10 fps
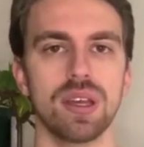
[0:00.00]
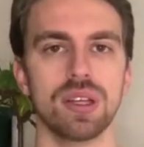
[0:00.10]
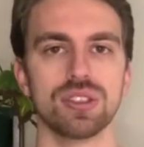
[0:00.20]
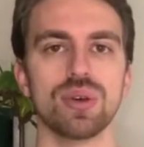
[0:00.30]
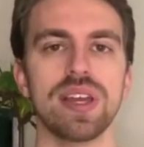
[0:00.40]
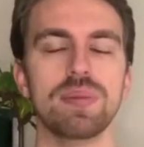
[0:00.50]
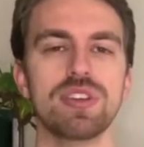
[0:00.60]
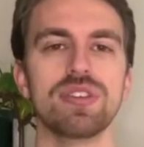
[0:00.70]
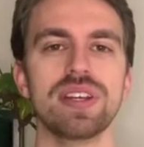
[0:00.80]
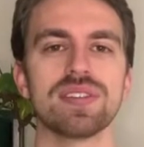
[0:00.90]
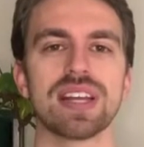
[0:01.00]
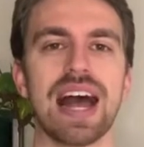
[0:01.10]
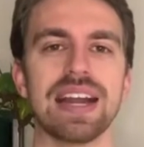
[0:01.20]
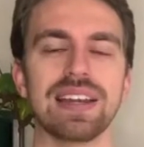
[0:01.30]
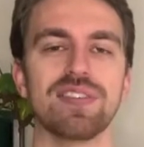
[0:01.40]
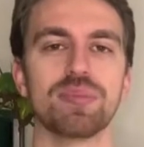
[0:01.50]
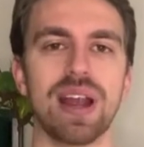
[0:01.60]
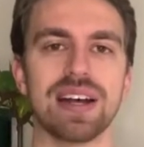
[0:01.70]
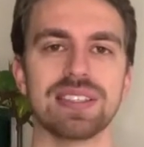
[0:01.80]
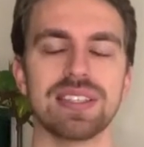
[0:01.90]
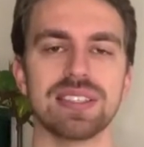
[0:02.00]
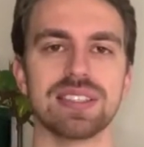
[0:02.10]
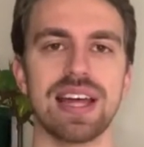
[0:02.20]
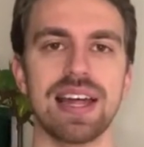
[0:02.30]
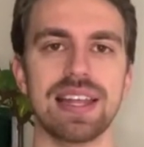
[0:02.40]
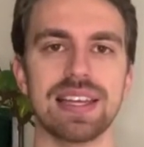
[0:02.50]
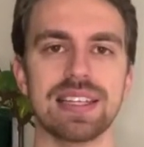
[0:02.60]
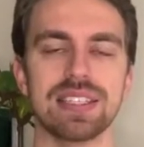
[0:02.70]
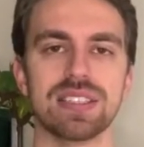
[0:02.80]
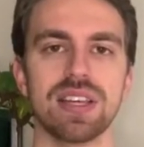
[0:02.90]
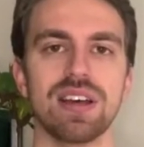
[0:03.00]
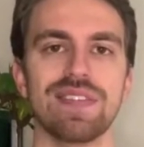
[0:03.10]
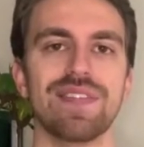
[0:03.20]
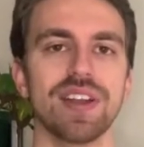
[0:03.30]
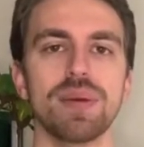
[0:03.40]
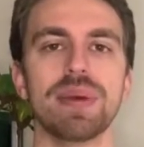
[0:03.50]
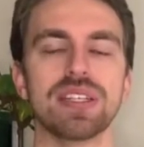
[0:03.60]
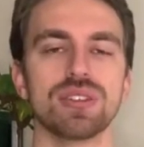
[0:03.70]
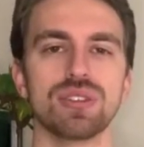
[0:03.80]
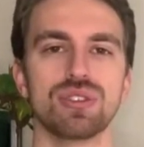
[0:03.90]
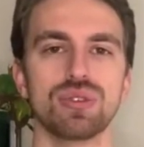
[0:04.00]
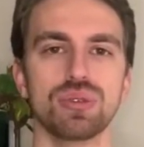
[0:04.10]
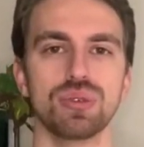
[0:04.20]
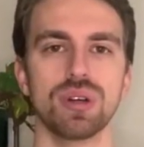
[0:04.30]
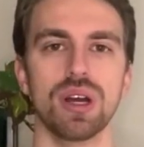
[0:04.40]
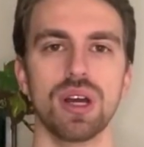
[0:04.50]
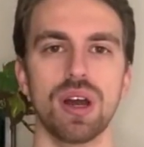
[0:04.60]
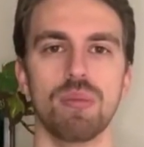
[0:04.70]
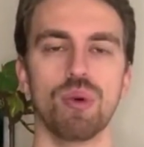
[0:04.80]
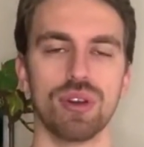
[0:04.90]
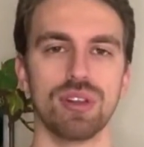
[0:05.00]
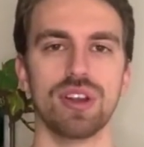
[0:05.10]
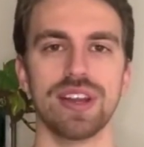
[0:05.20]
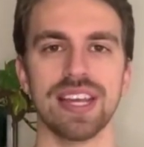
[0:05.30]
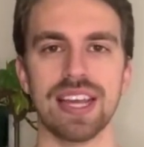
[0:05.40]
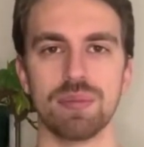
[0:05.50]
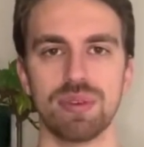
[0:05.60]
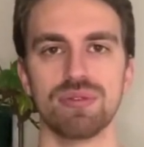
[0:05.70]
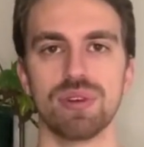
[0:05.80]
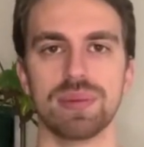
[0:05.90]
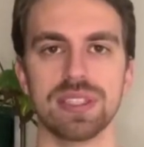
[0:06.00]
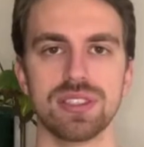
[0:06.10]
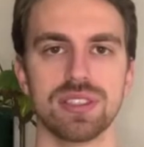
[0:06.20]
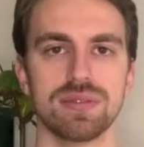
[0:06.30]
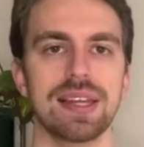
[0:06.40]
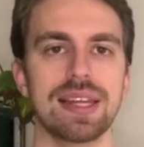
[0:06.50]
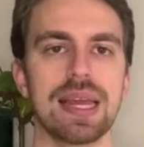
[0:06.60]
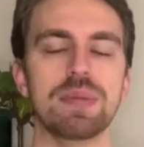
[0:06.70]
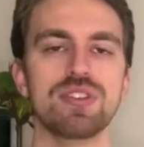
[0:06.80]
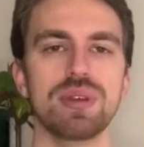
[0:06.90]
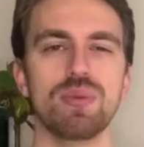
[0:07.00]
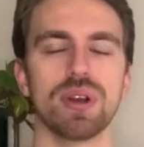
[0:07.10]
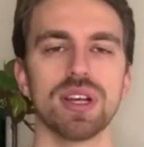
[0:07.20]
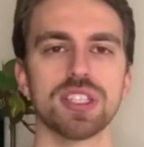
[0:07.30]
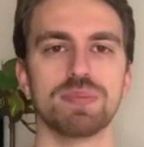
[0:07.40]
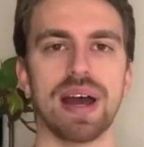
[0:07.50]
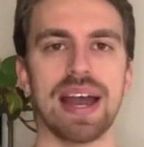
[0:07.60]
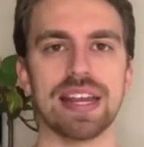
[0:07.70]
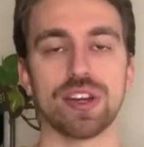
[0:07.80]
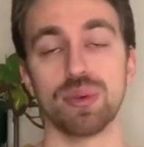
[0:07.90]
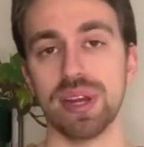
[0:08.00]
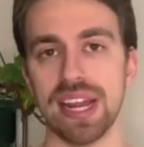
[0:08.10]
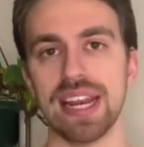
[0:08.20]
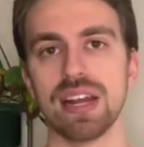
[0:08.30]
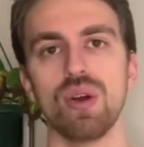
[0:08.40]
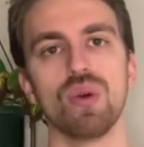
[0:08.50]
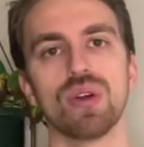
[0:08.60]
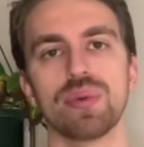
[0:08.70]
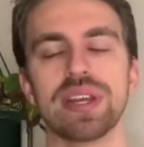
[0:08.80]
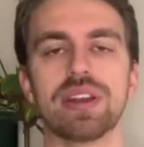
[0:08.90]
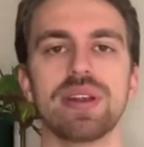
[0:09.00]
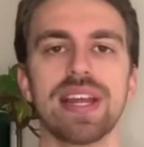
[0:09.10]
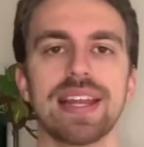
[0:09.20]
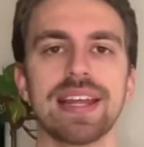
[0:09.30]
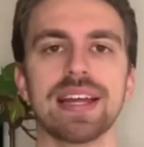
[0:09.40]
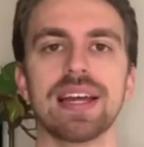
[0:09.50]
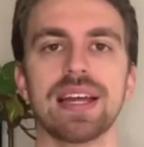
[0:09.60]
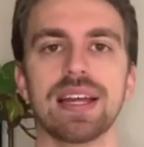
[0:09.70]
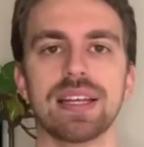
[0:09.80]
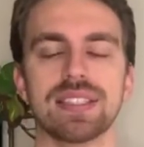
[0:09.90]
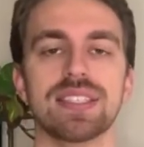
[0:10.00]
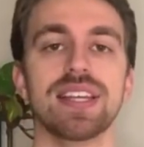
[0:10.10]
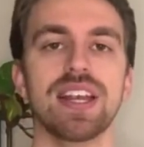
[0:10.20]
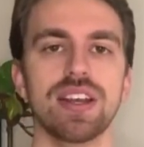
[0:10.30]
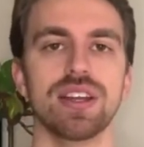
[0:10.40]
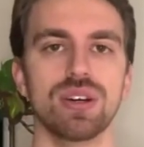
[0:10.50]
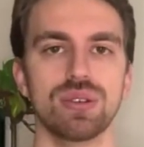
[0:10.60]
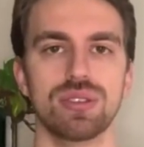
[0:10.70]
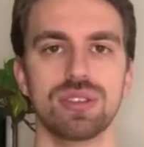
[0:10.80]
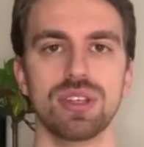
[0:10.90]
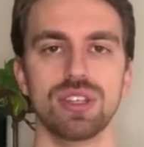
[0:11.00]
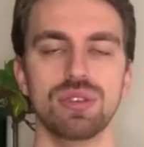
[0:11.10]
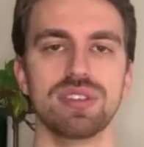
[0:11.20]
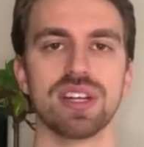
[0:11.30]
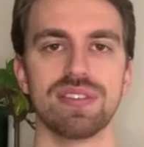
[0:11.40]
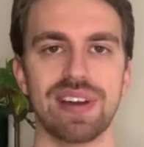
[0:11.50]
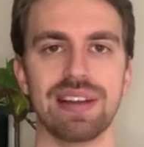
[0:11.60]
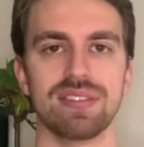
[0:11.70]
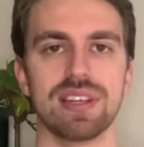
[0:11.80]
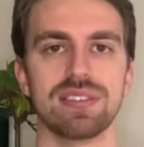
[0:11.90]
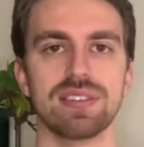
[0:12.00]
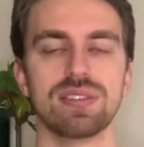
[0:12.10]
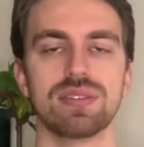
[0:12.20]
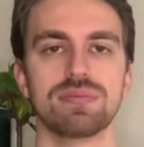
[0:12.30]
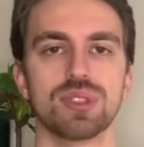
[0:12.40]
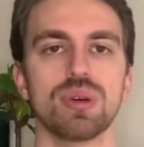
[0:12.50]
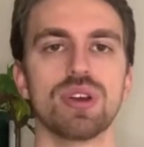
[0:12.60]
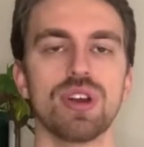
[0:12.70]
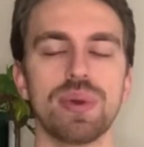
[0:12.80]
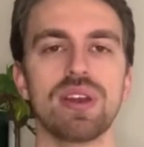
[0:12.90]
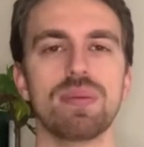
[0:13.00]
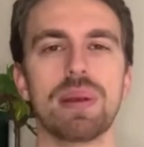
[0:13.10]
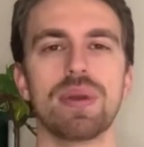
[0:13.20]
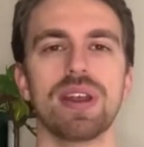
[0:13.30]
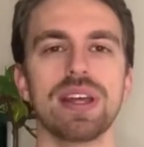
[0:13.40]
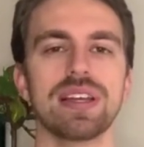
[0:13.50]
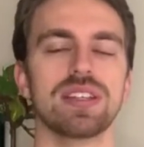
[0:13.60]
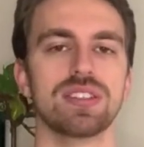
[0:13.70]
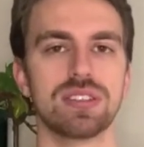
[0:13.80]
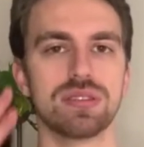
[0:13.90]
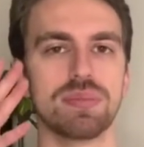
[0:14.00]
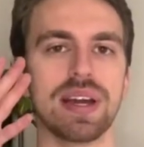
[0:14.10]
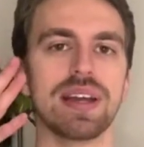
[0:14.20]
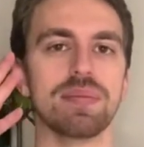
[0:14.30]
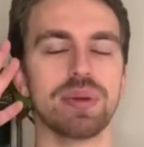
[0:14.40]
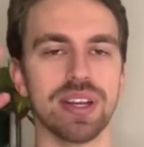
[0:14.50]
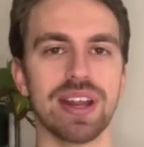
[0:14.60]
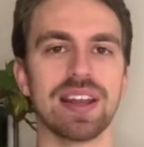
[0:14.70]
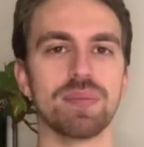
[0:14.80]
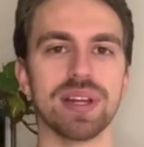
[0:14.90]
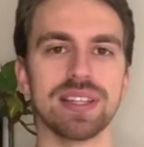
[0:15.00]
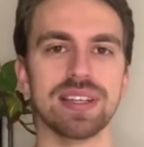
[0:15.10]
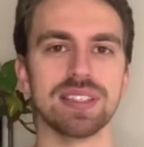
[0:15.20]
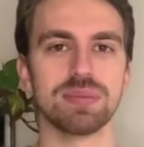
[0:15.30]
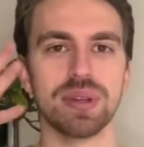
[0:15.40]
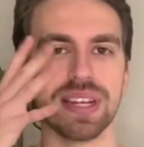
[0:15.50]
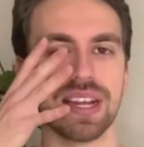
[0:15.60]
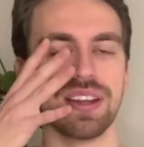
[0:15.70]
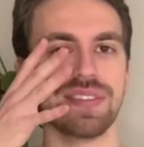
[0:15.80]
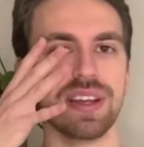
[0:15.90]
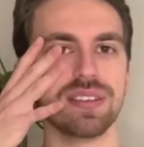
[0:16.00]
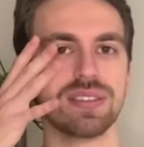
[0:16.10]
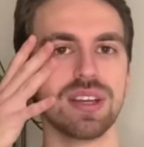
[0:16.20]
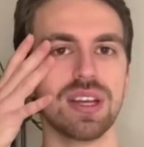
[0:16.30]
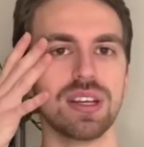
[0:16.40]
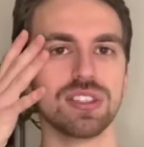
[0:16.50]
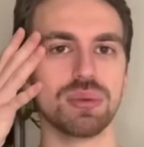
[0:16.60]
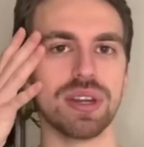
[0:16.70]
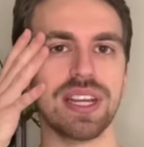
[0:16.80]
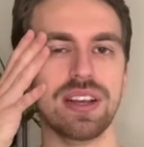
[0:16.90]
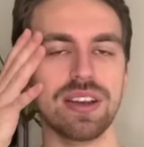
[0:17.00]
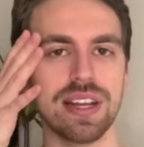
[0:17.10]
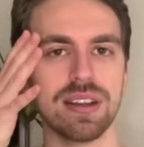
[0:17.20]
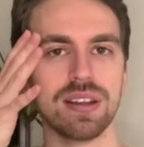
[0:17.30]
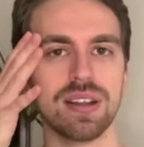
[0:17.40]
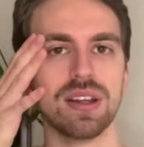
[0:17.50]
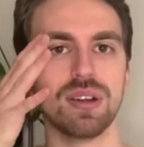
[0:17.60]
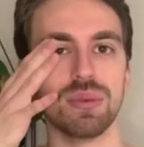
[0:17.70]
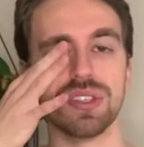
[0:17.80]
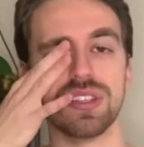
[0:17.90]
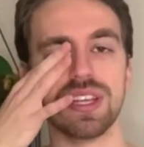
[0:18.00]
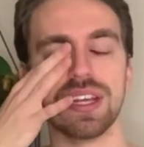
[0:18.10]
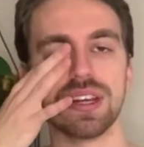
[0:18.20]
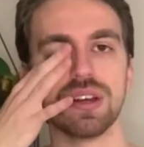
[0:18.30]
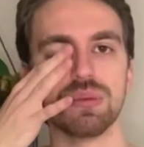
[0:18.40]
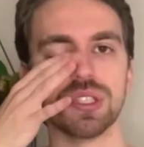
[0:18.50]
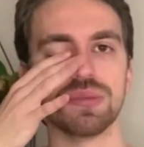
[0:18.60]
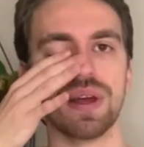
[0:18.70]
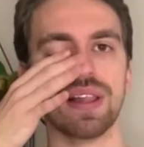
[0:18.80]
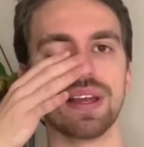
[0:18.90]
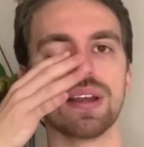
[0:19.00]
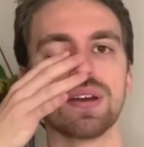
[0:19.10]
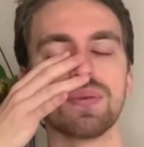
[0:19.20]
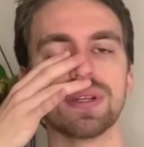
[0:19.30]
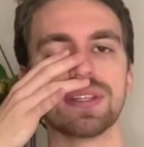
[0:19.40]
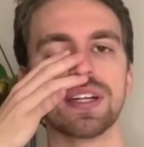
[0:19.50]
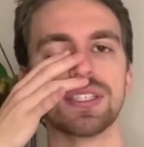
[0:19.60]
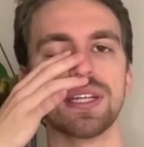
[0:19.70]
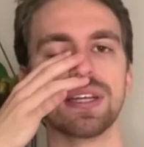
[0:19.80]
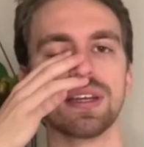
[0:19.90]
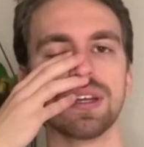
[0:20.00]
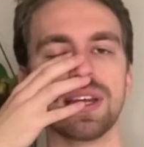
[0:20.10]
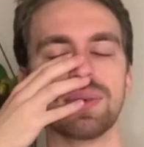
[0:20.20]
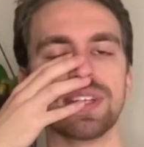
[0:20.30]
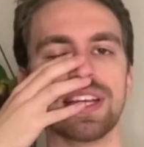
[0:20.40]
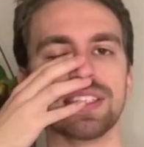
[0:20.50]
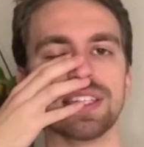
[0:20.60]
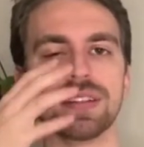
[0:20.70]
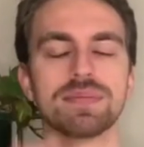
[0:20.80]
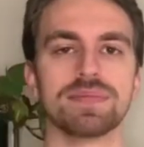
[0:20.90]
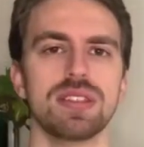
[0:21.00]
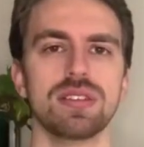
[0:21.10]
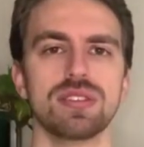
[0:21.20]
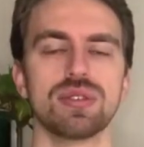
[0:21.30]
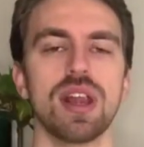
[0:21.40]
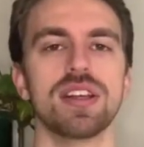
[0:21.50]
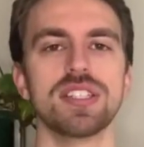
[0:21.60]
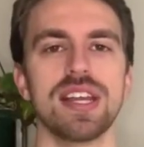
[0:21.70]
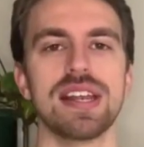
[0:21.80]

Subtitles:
So imagery is a cognitive process that is fundamental to motor learning and performance. Imagery works by creating or recreating scenarios using our five senses. So a good way to remember it is by putting your hand up like this, putting it on your face. So we're hearing, we're seeing, we're smelling, we're touching, and we're tasting. So to understand